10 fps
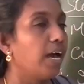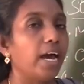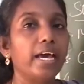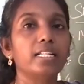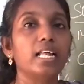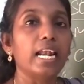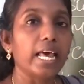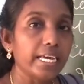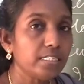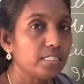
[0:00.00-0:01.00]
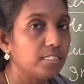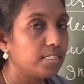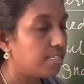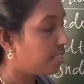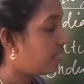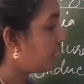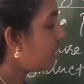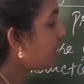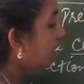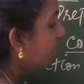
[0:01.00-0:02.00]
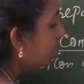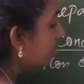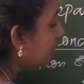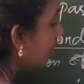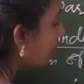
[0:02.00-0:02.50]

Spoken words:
and the light intensity, there